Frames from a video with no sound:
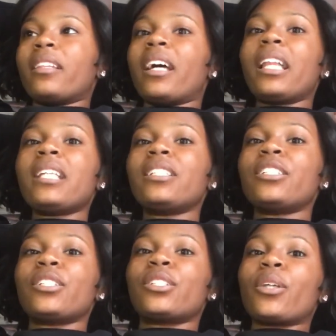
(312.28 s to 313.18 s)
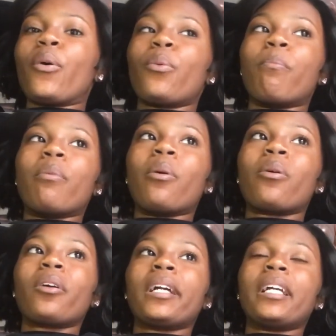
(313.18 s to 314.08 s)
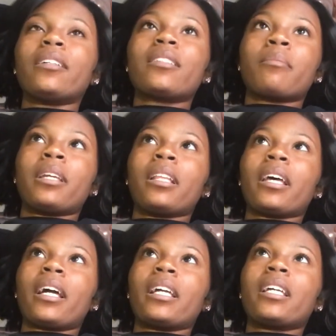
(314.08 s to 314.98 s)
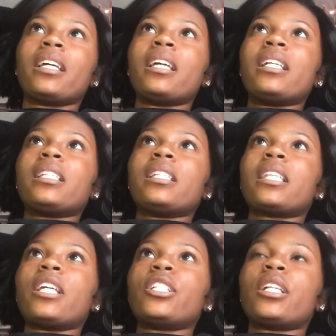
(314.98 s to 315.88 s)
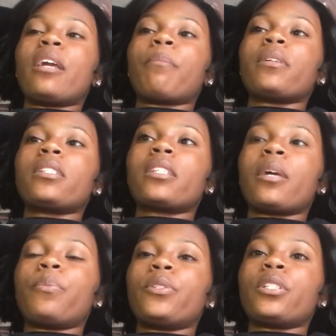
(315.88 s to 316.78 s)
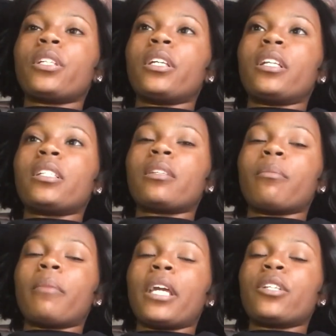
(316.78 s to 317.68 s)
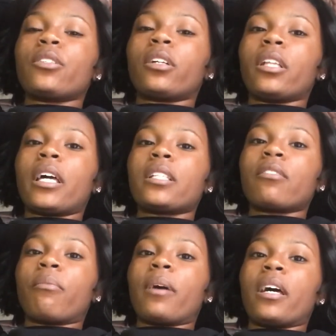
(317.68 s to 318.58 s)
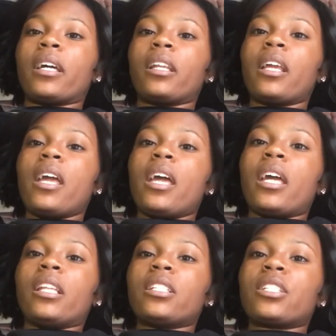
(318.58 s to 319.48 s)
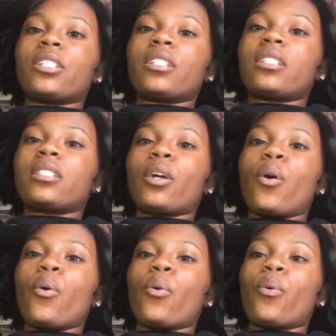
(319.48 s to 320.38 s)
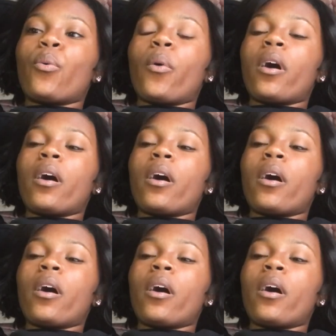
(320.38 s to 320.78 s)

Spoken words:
That class is just so boring to me. Like, sensation and perception, it's a major class of mine, and it's just so